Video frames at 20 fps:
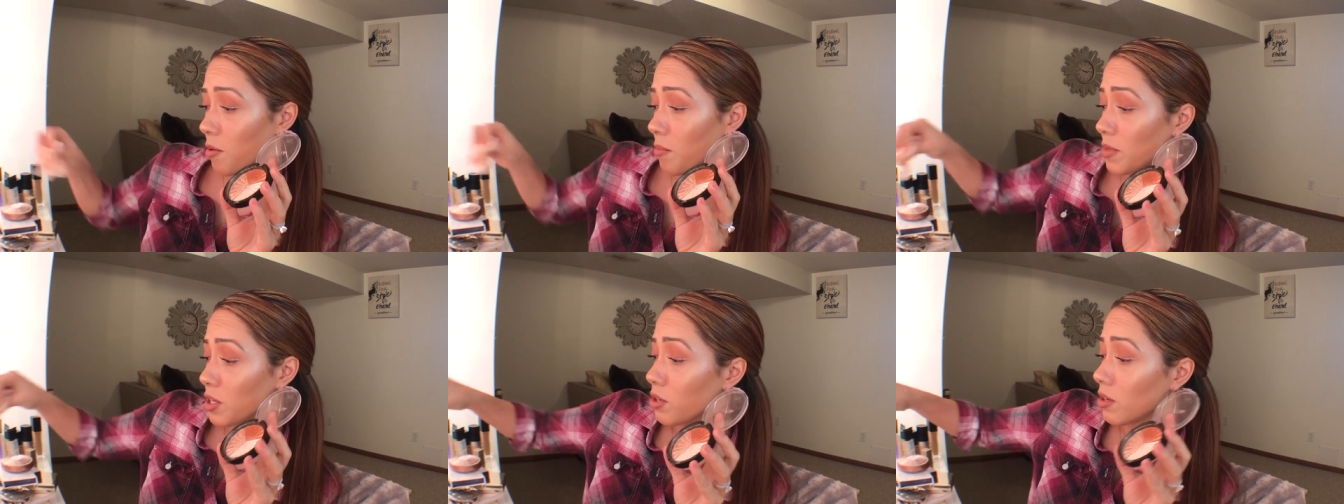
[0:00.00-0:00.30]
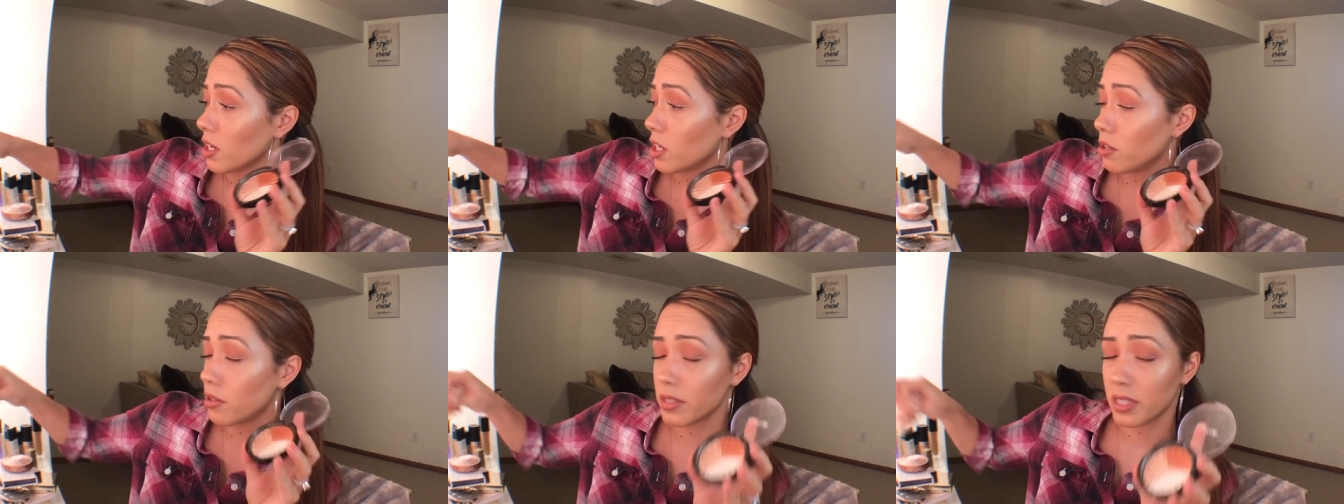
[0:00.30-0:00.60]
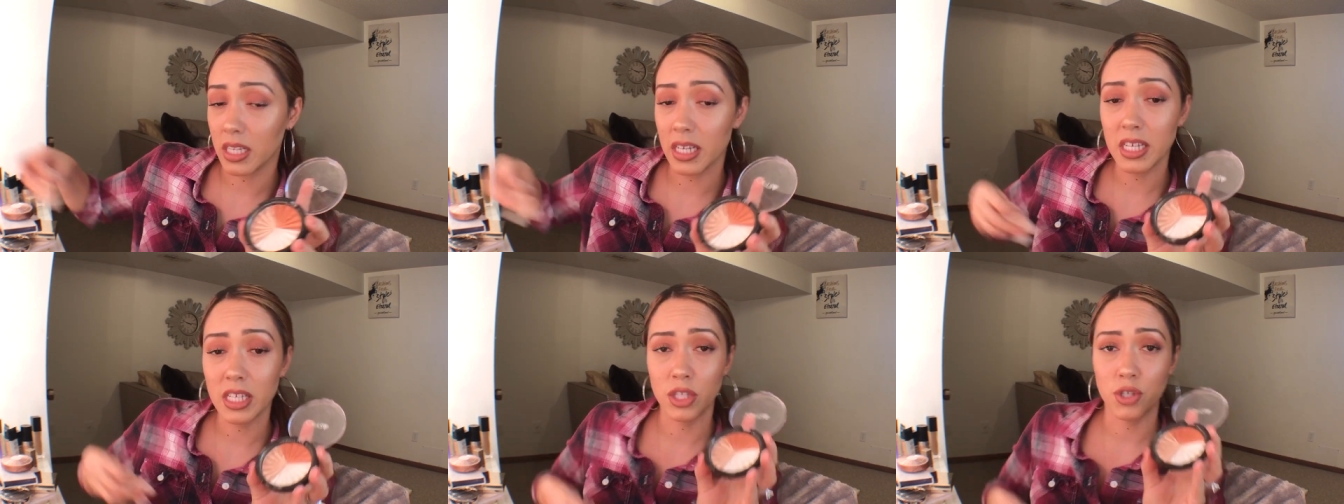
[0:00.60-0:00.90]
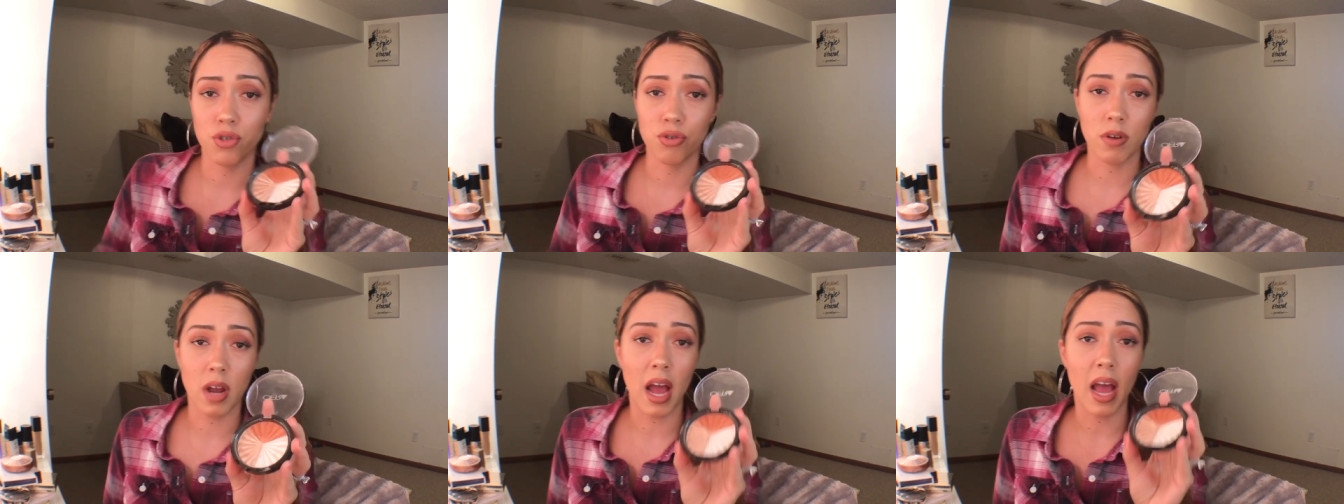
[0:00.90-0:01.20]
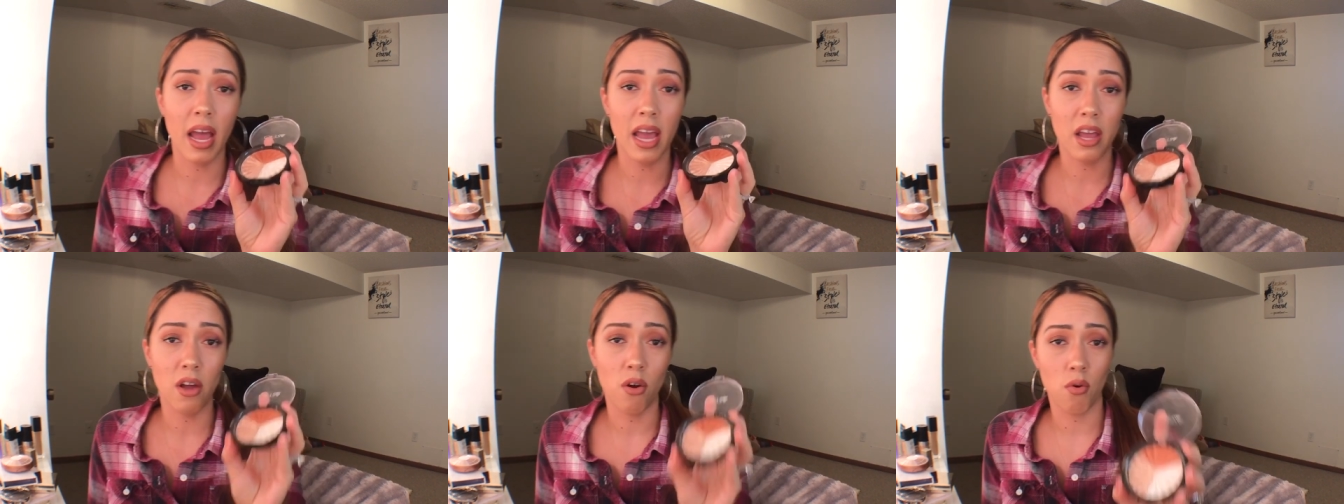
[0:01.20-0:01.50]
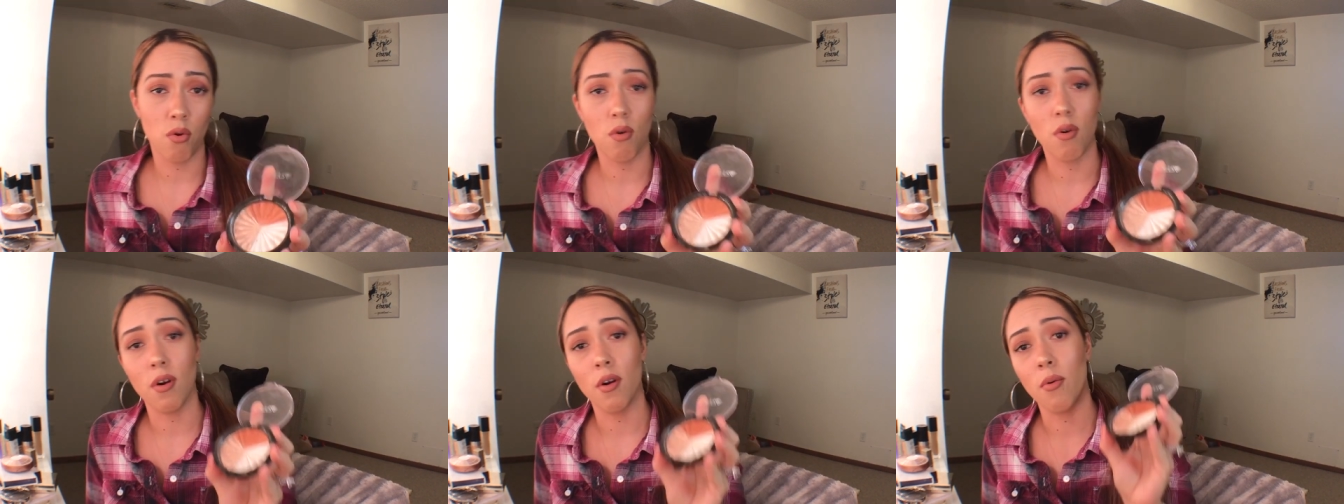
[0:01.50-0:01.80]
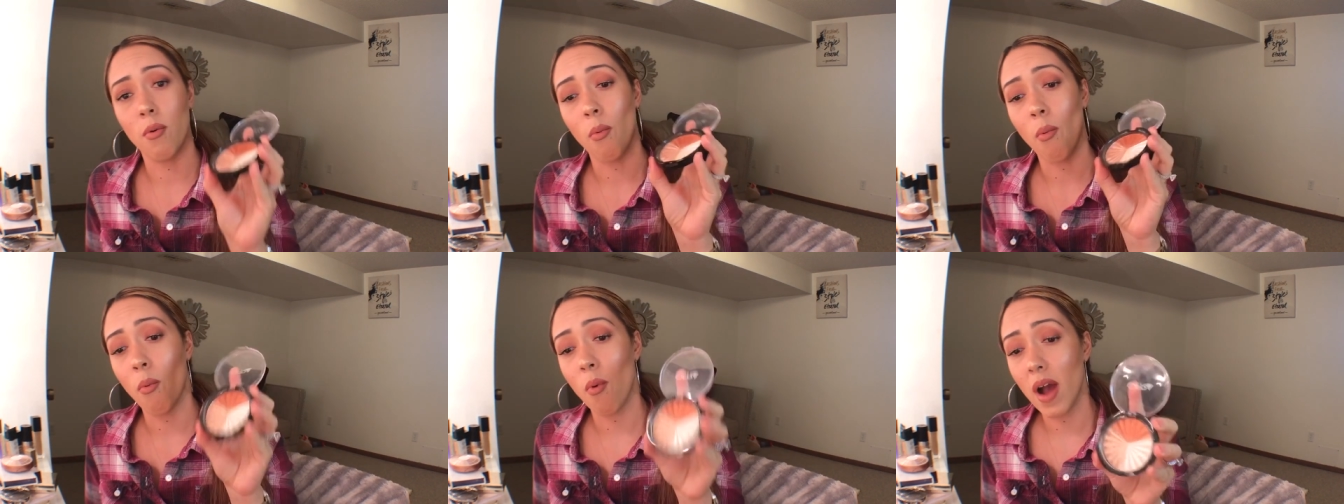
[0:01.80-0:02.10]
You can use these dry
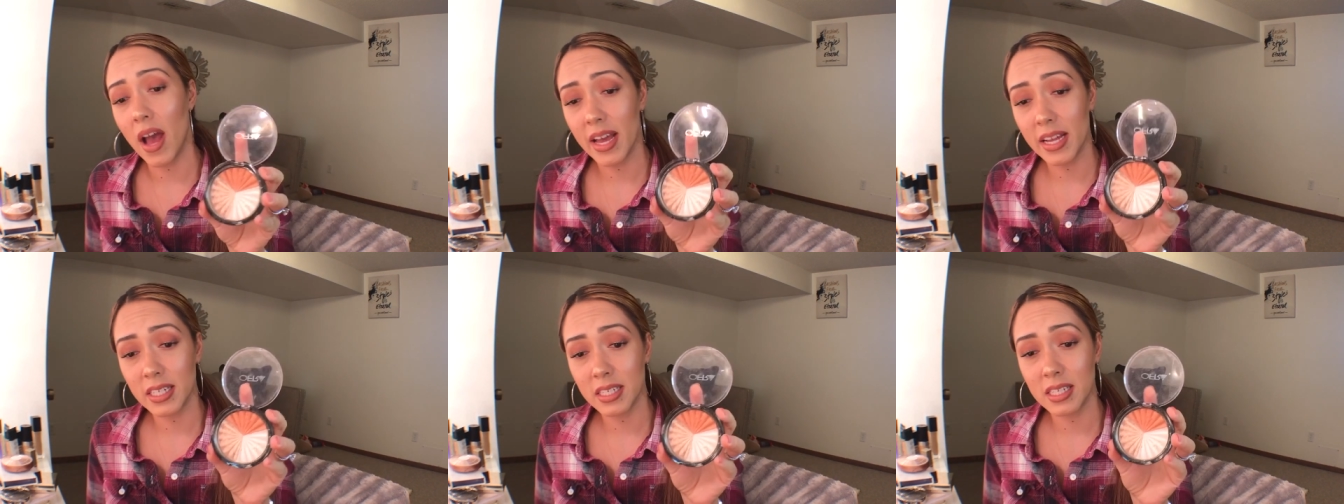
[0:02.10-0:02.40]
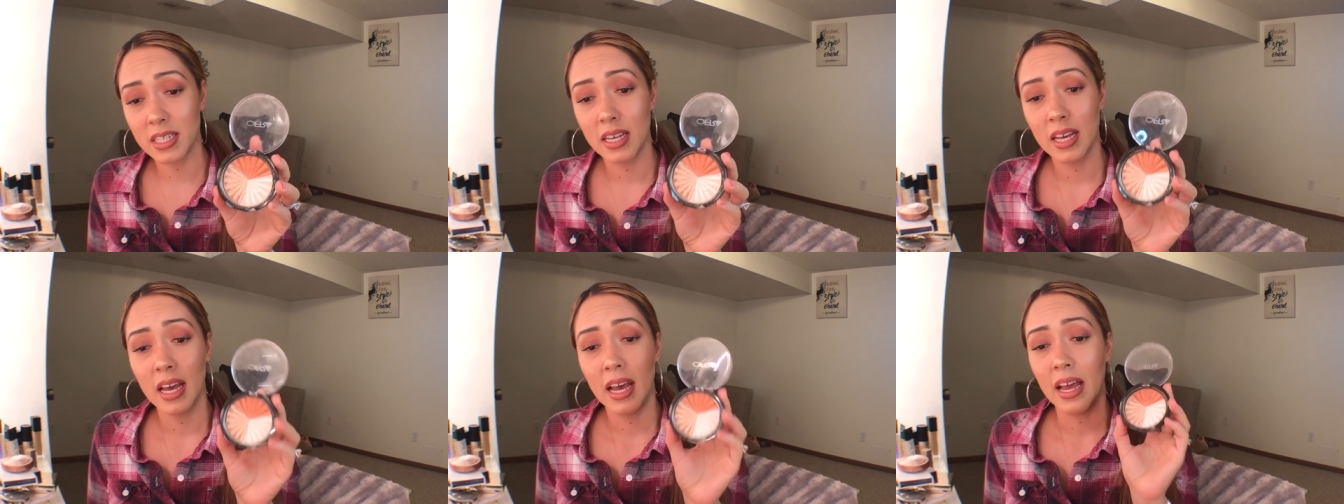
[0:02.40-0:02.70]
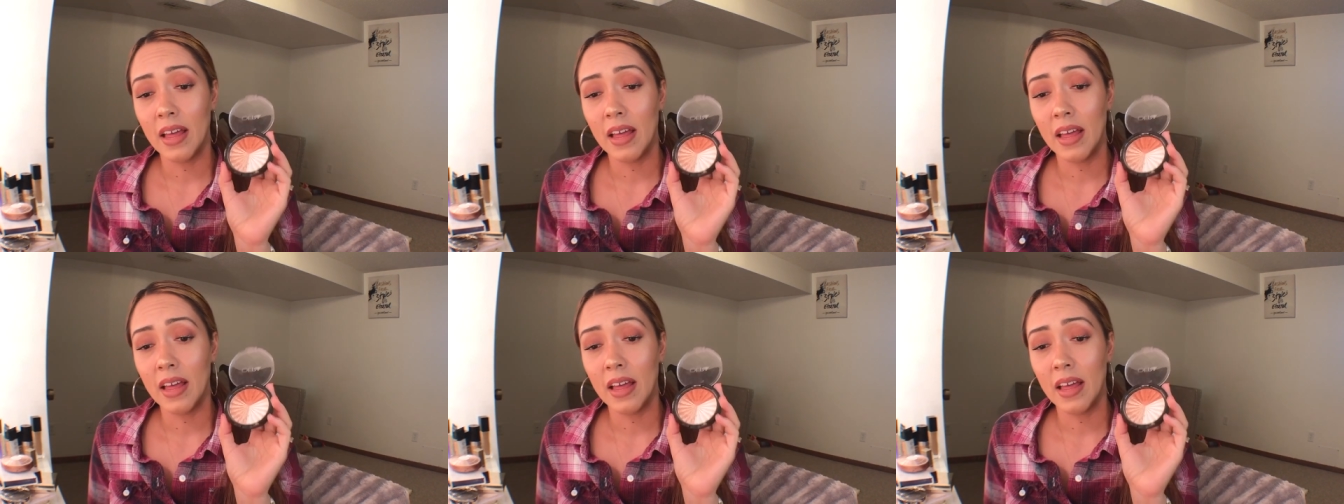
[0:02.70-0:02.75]
or wet.